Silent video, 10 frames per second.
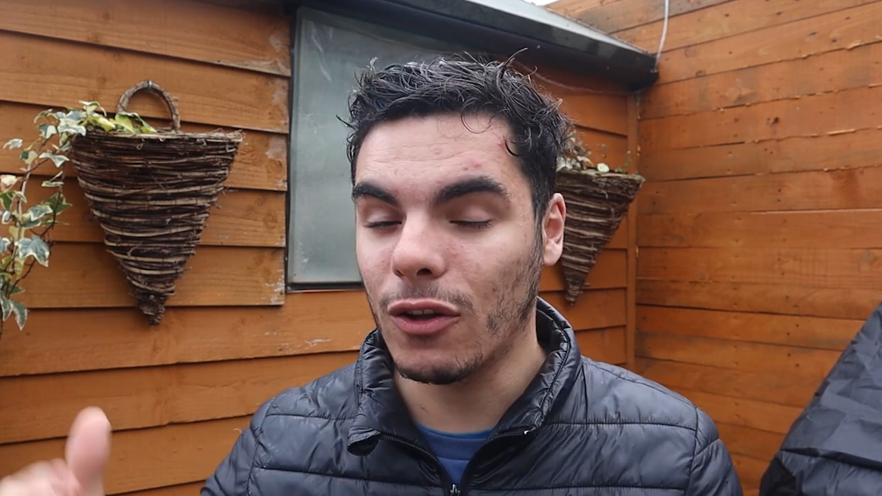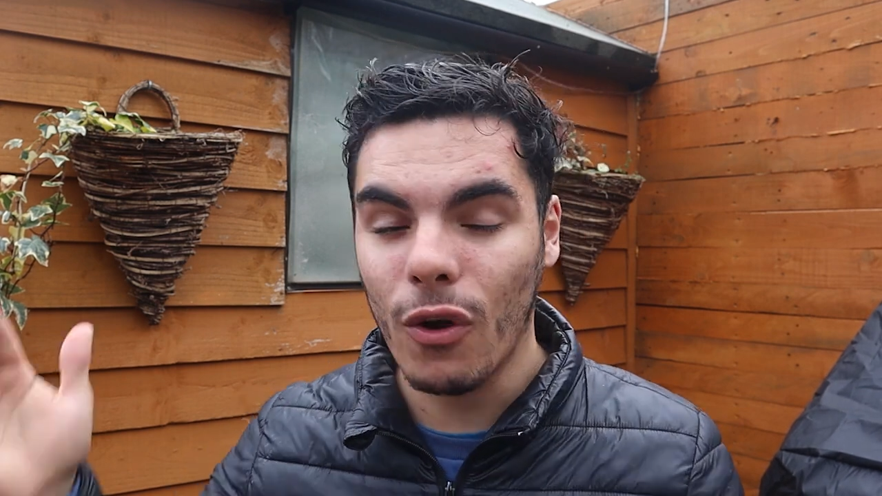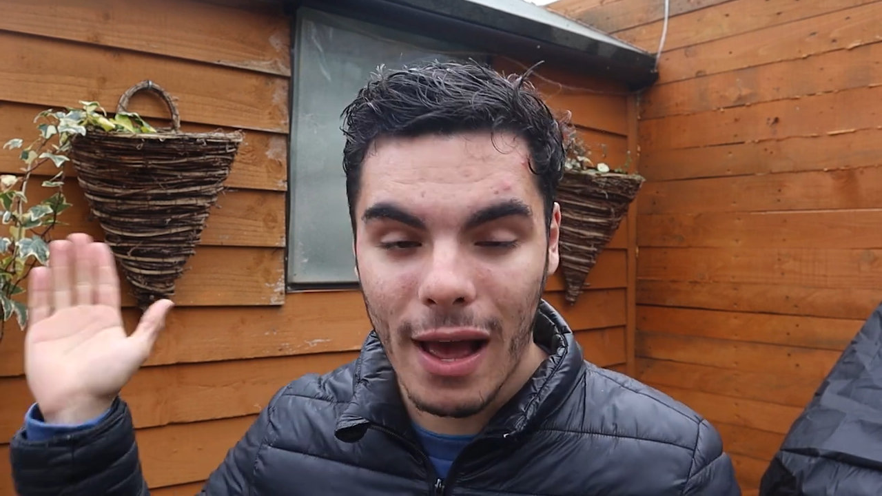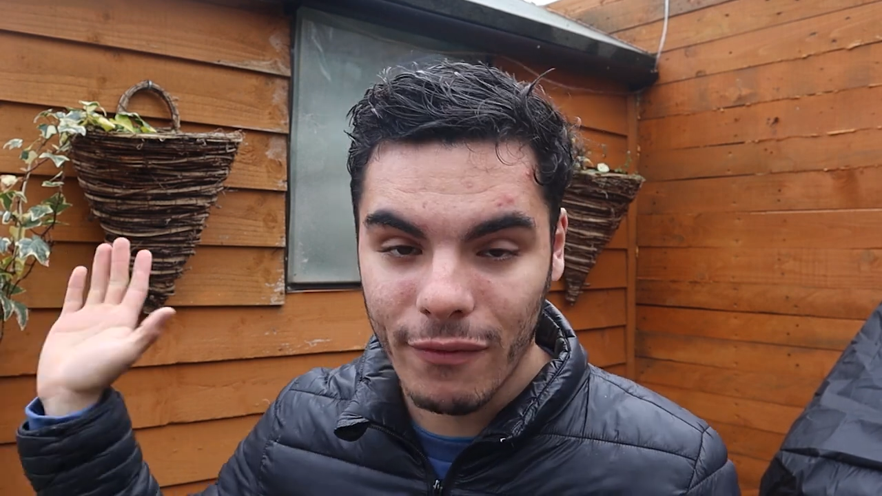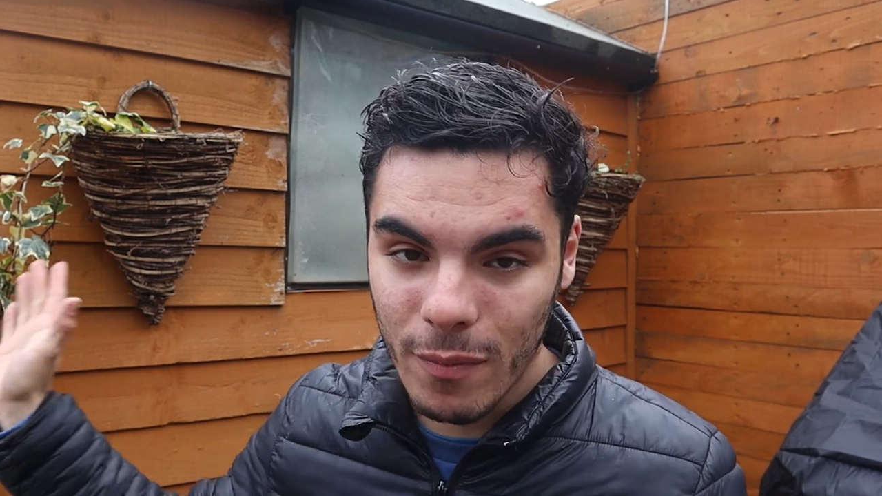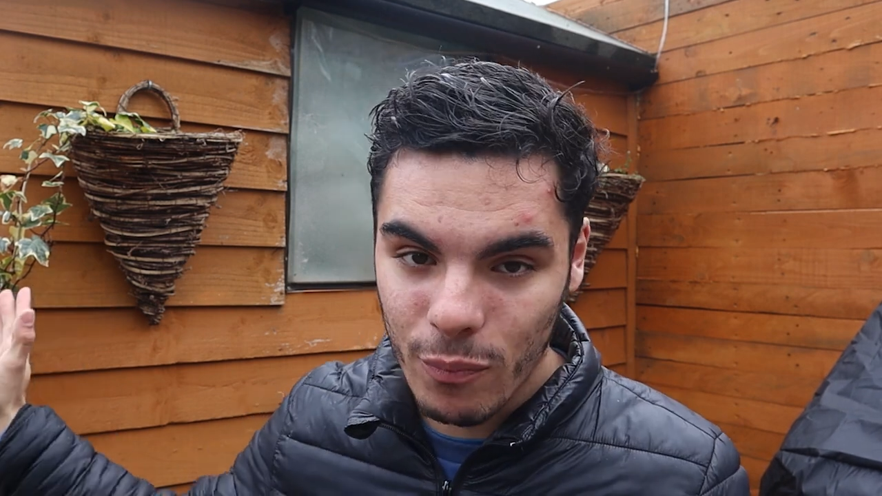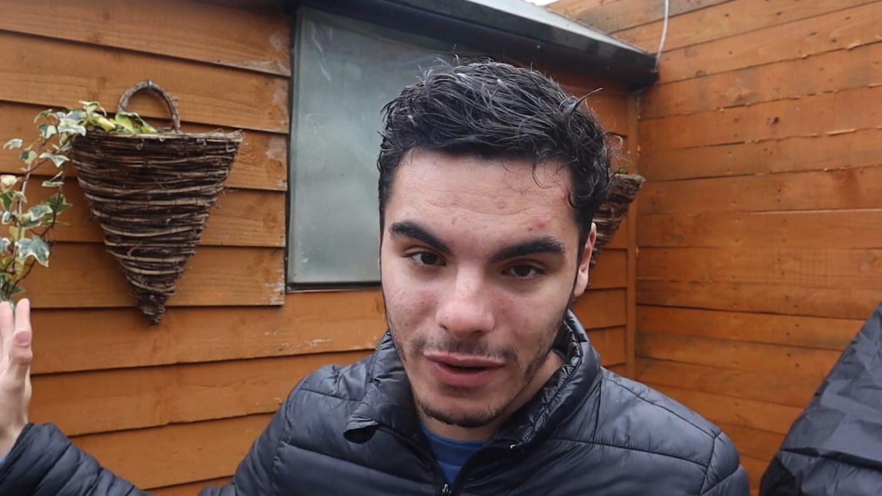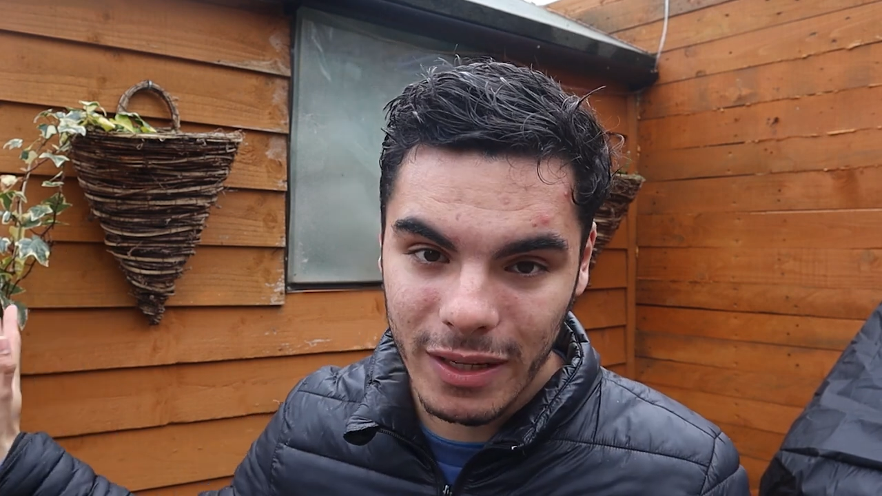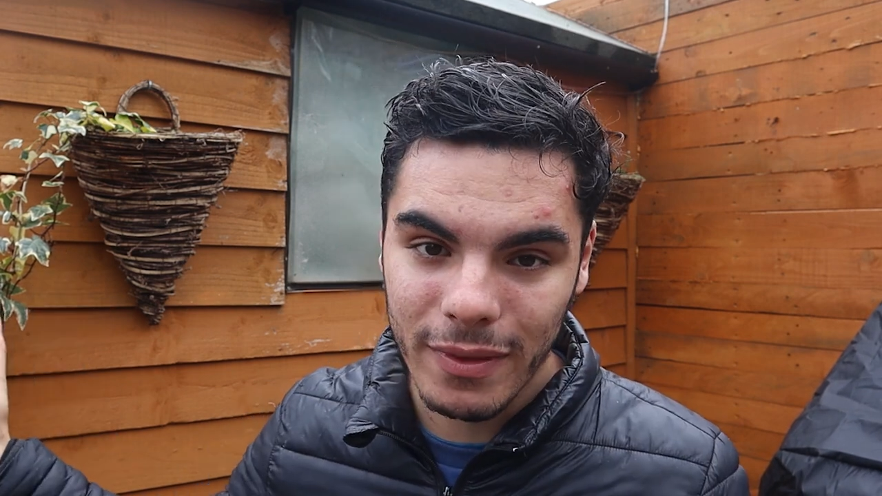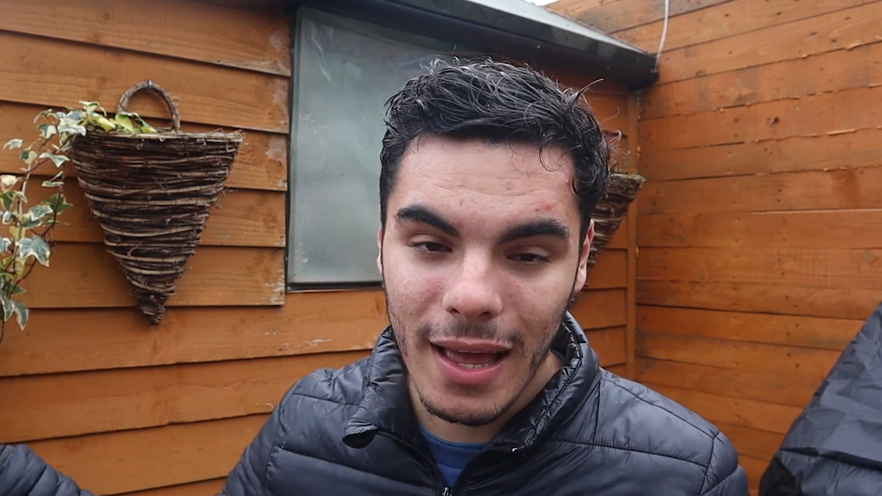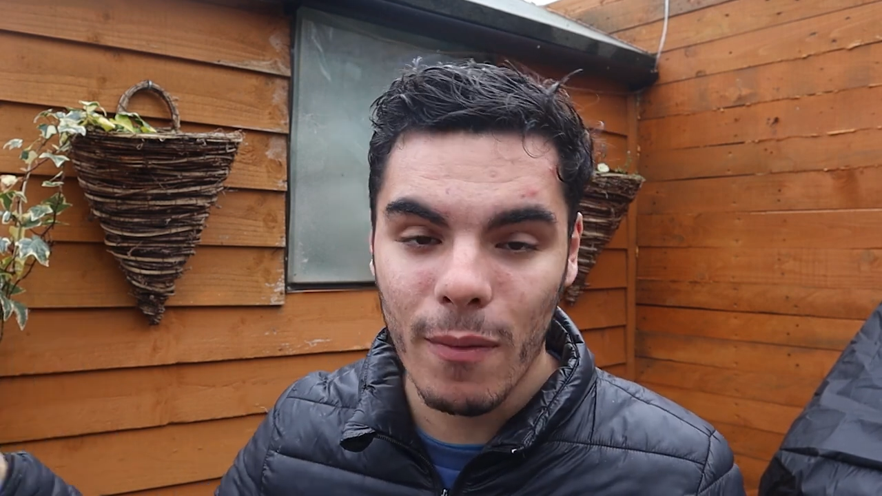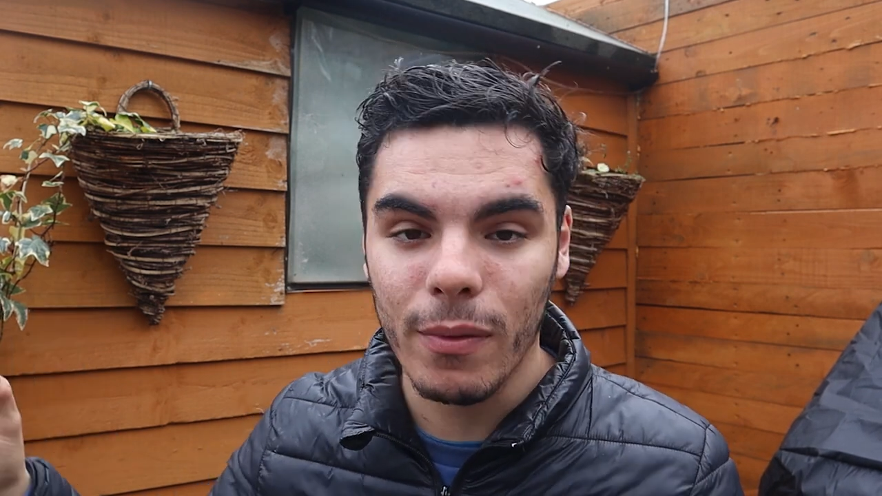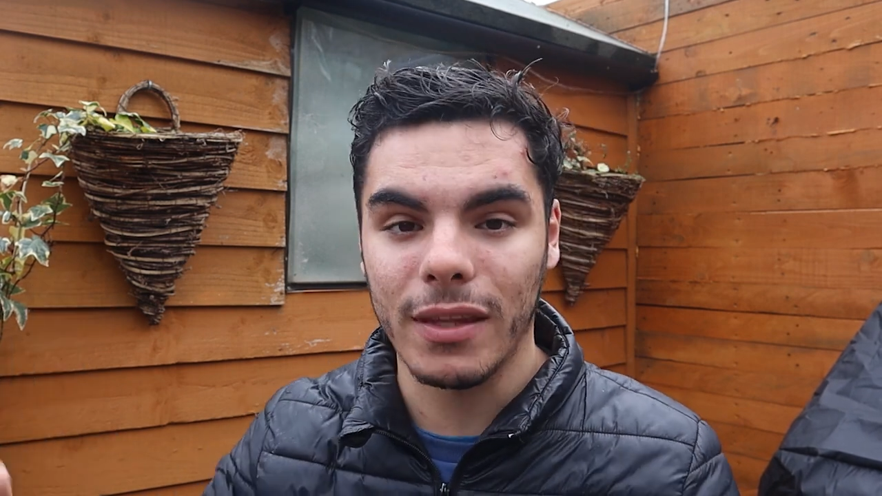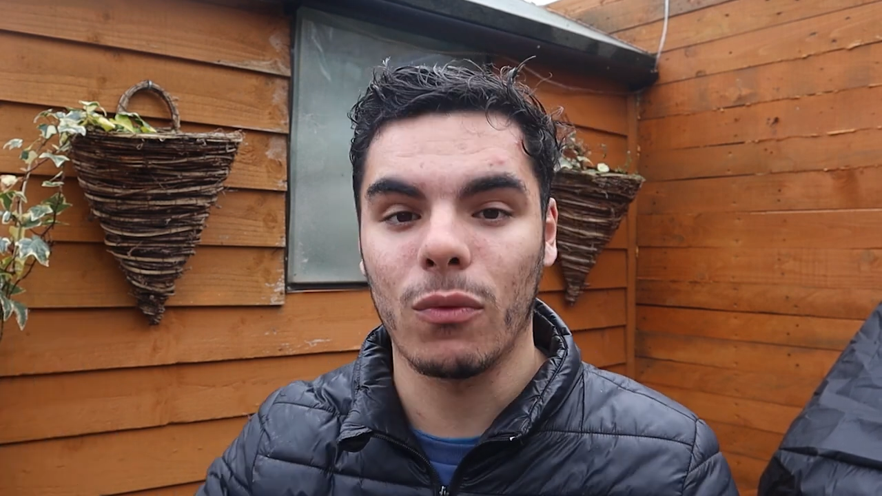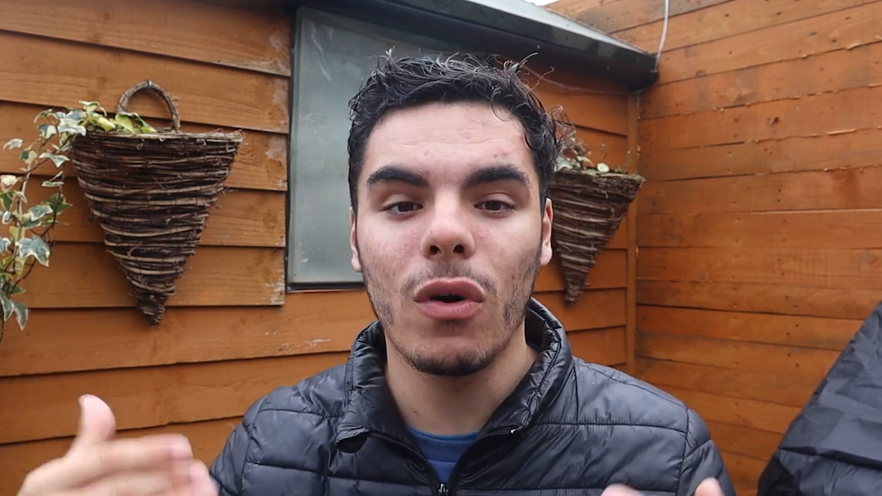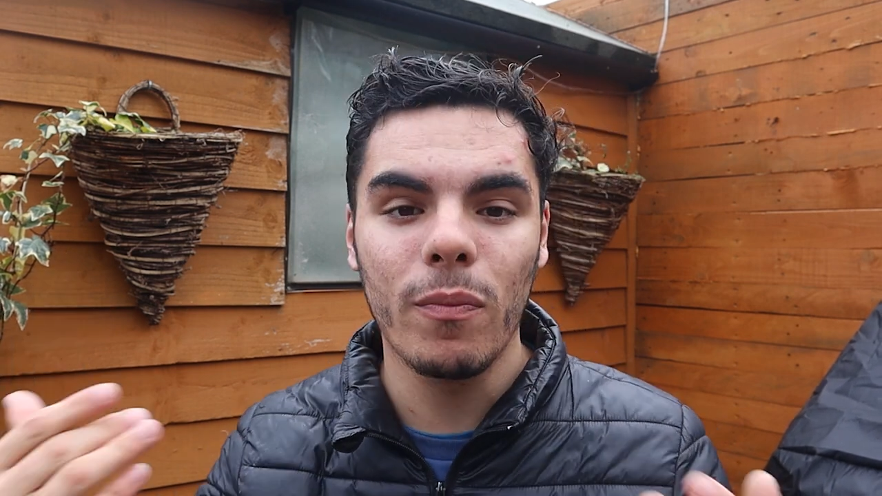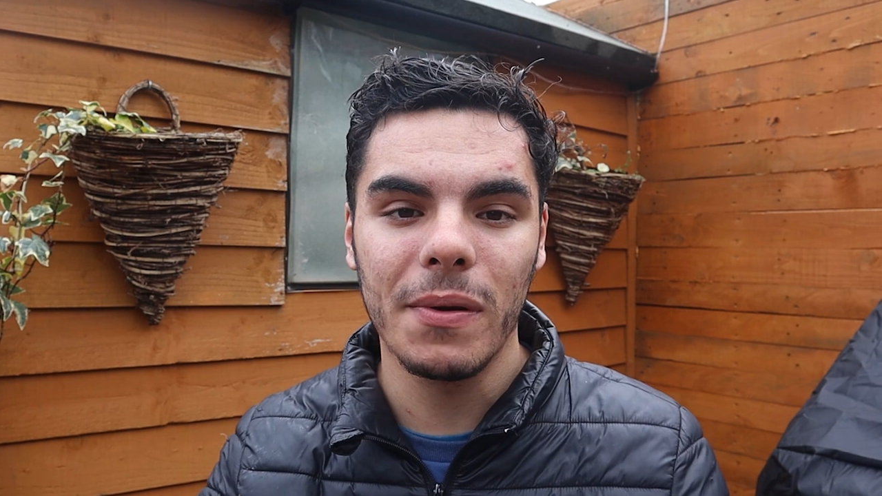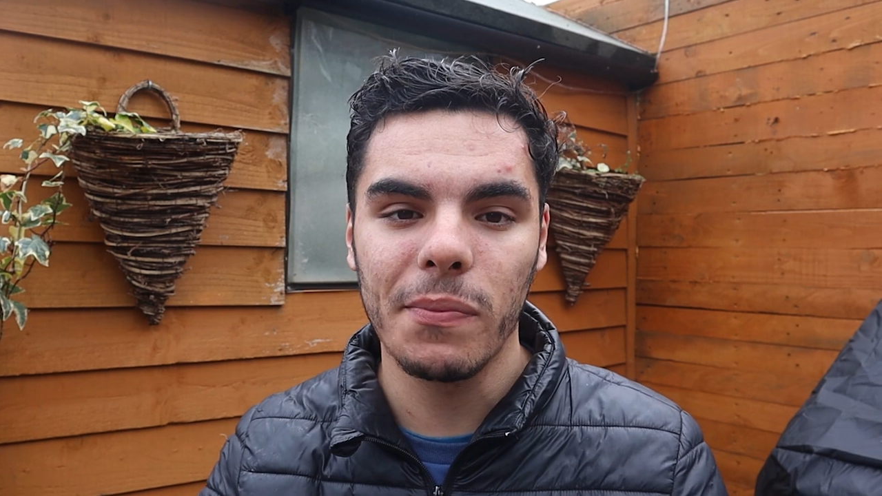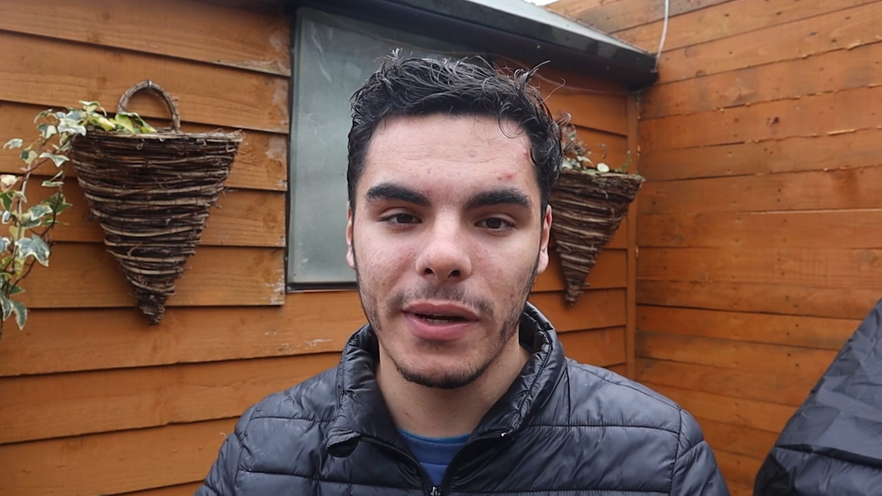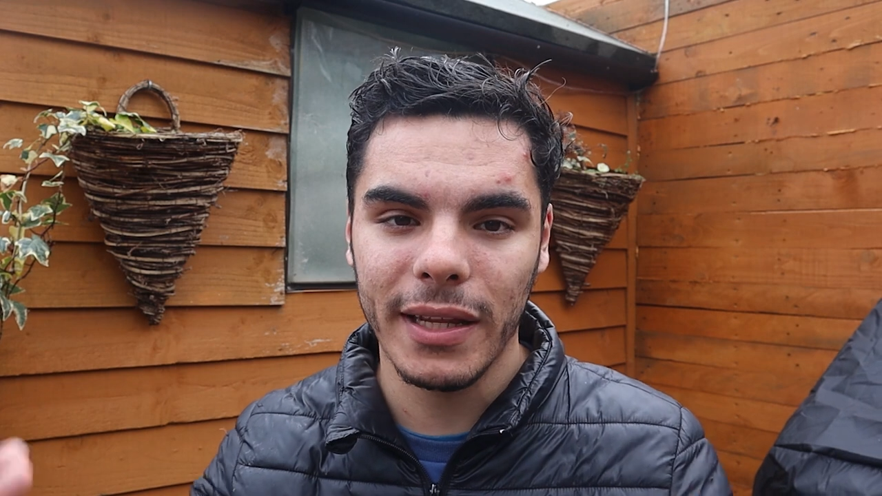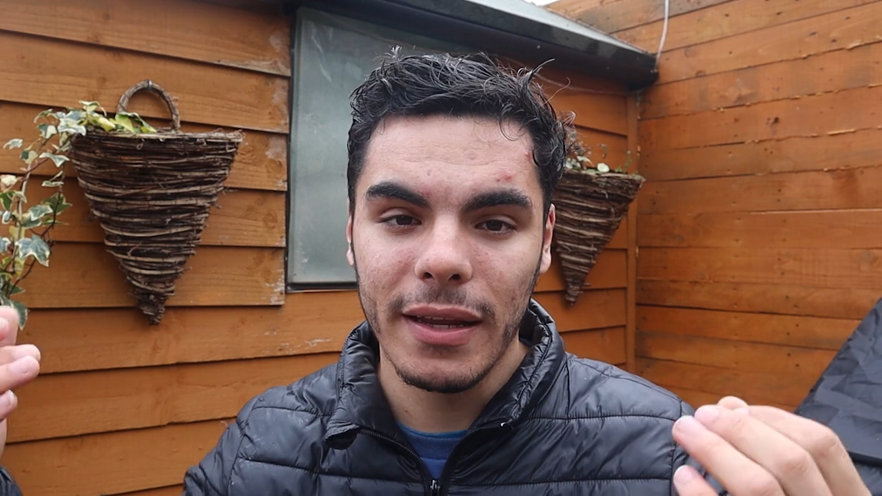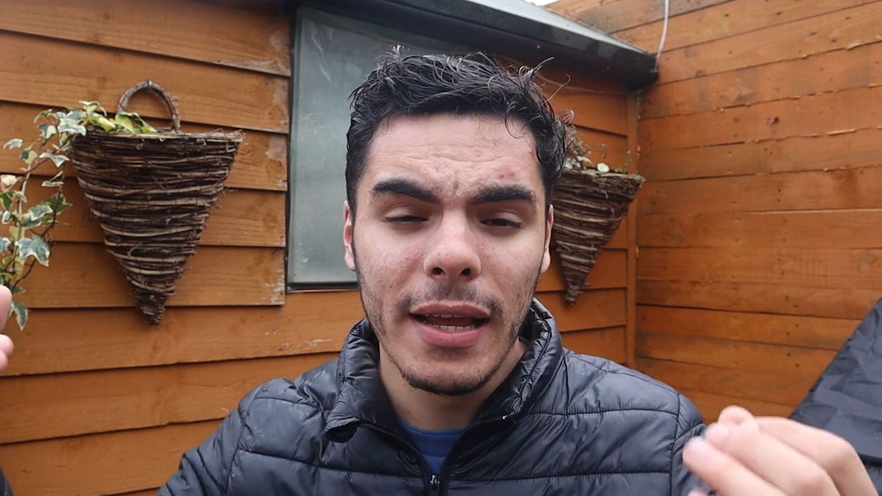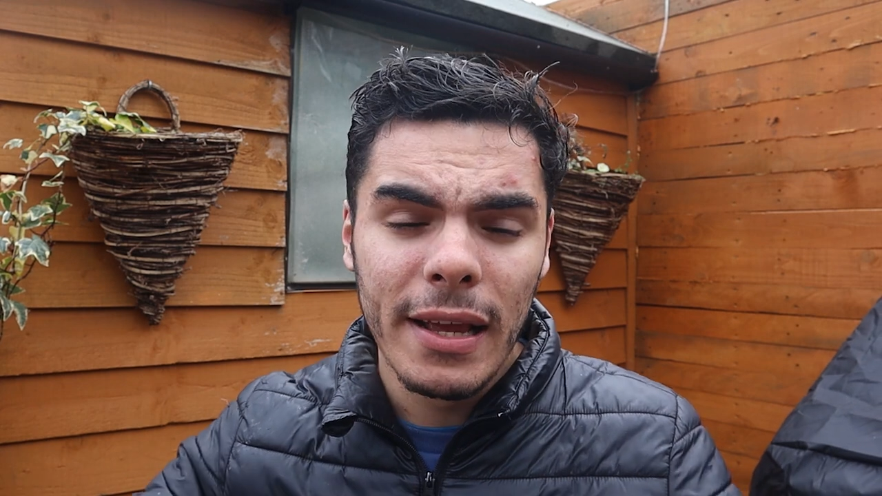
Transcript: I don't have them breeding now, but they will be breeding